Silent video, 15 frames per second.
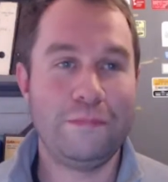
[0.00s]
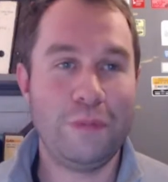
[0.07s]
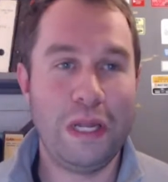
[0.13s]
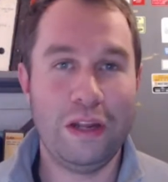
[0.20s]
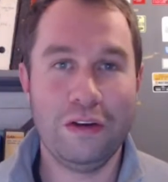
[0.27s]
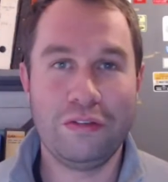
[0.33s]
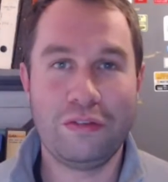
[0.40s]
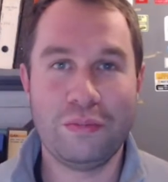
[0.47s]

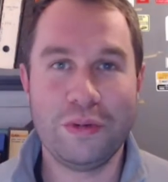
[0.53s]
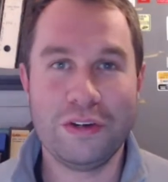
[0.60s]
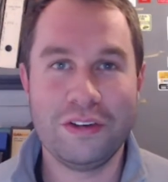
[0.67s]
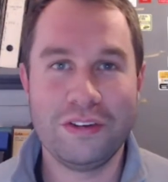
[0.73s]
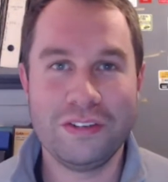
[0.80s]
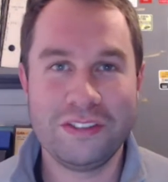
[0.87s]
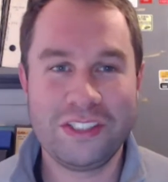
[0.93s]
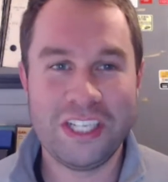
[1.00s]
Hello from a
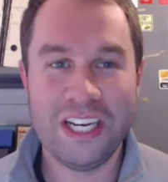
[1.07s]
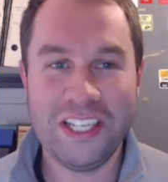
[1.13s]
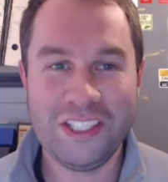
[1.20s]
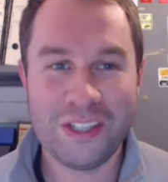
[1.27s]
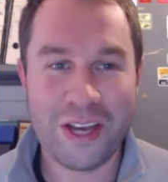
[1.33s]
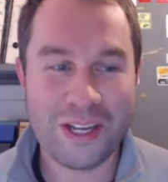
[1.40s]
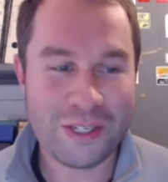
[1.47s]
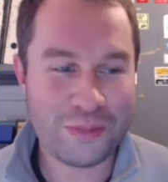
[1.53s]
chilly
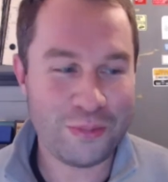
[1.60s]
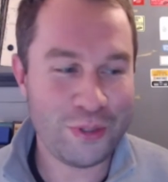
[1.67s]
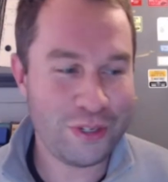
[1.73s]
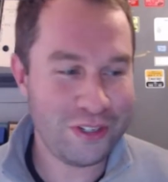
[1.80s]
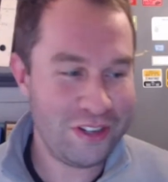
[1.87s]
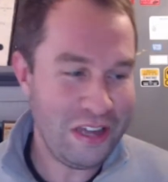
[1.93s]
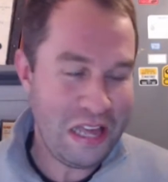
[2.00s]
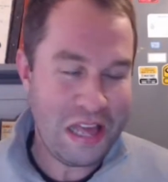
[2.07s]

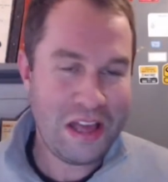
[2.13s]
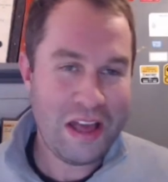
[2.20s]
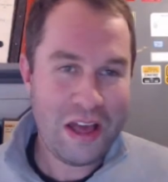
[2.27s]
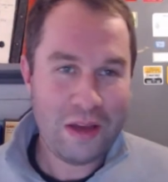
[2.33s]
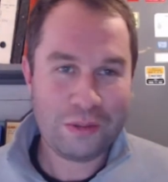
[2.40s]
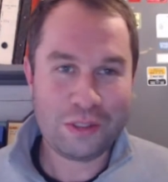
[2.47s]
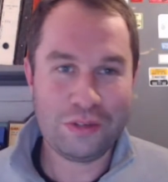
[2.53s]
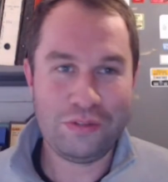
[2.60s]
Johannesburg. I'm
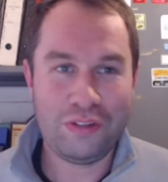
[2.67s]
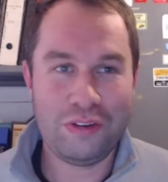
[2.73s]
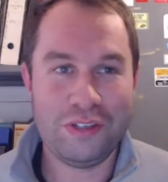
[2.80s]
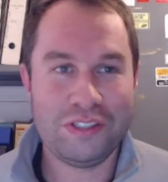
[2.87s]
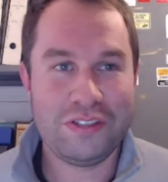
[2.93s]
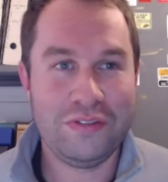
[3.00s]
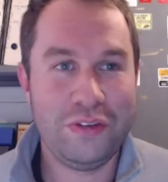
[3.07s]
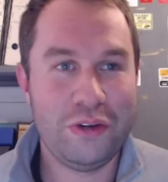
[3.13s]
sure for the
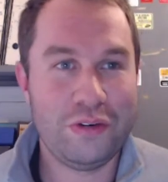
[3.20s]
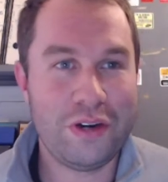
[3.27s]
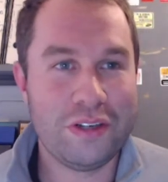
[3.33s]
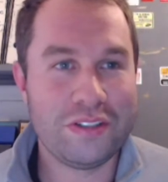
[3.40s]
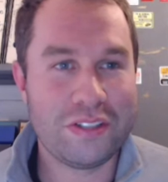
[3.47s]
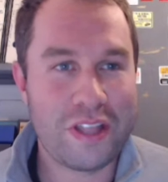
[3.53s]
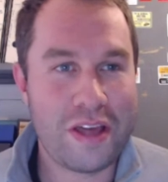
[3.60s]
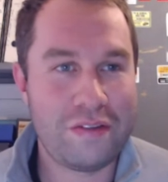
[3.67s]
rest of you
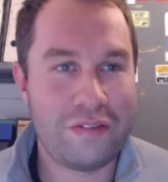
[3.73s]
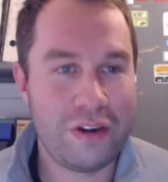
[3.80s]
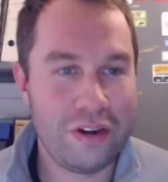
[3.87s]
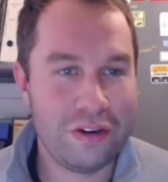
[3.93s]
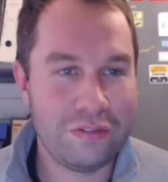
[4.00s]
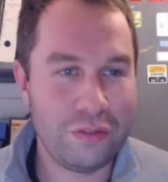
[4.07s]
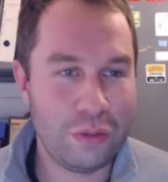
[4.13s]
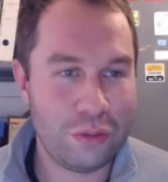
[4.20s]
around South Africa,
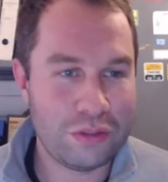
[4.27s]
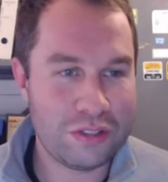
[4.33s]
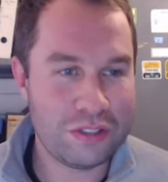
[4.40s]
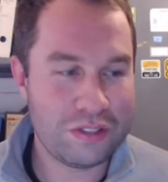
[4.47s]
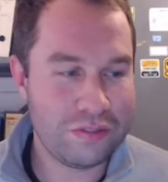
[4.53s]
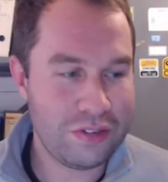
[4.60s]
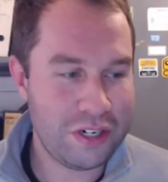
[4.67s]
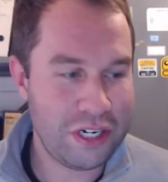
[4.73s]
of course,
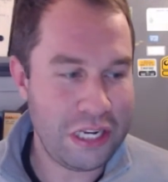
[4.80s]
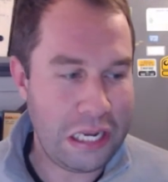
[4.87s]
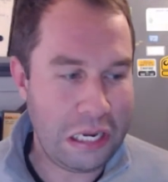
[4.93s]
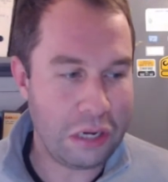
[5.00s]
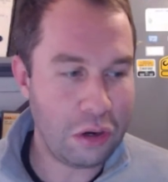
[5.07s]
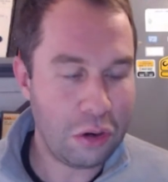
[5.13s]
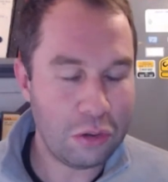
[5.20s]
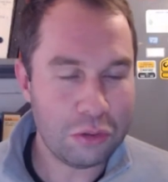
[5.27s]
it's a very
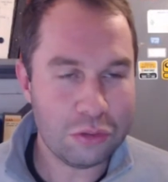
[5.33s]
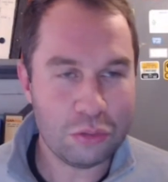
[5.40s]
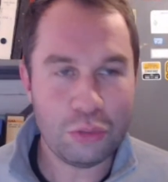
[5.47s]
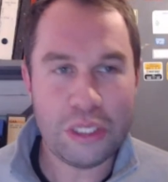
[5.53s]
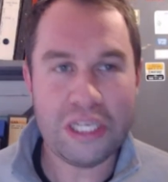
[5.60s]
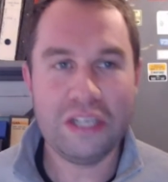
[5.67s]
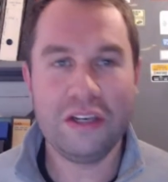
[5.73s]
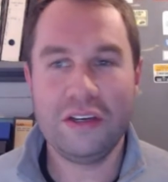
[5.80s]
cold
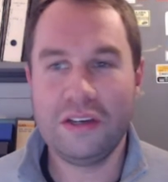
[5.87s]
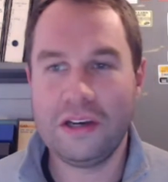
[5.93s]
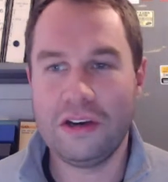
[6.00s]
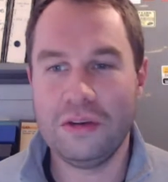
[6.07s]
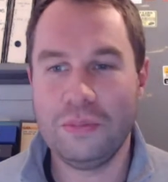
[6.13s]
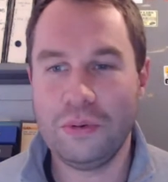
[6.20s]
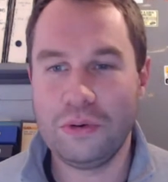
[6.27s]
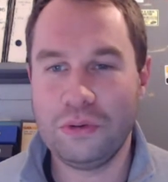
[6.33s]
week. I
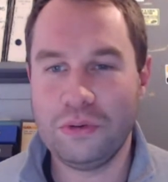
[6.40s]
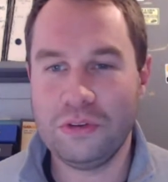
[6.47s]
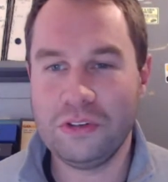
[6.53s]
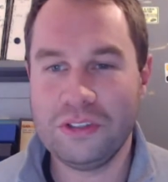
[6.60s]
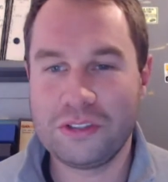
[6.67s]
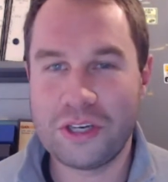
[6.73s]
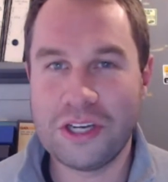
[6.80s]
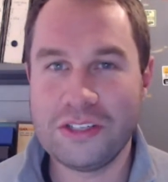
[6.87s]
hope you're all
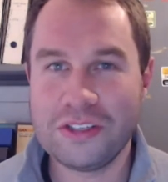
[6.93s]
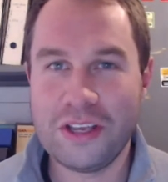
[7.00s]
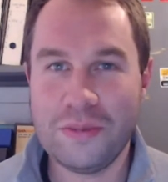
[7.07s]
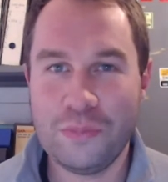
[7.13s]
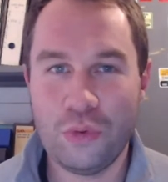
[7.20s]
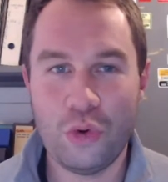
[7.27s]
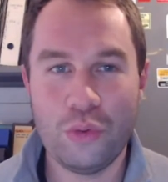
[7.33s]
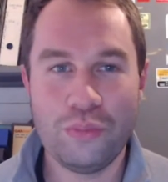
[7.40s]
trying to
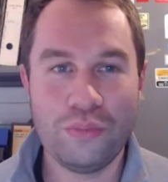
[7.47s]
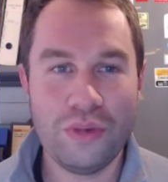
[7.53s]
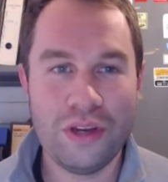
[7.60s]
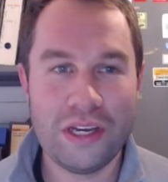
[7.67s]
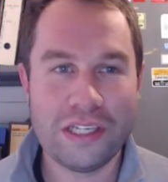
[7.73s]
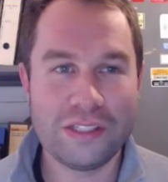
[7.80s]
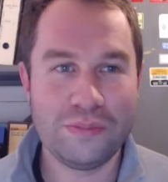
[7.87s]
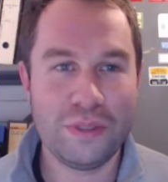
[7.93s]
keep warm
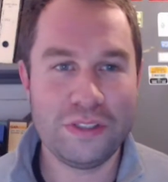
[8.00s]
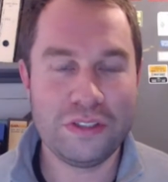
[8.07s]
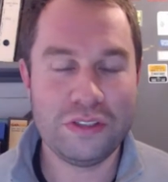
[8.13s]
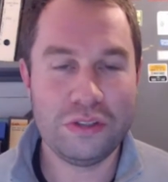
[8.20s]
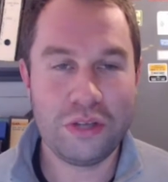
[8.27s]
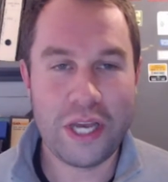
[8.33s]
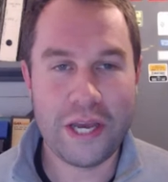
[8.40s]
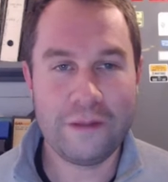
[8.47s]
as best as
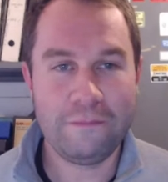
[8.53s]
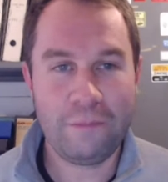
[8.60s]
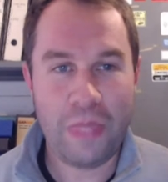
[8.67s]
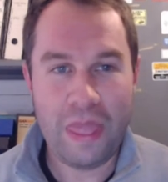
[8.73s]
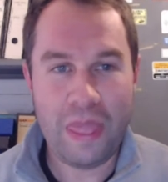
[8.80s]
you can.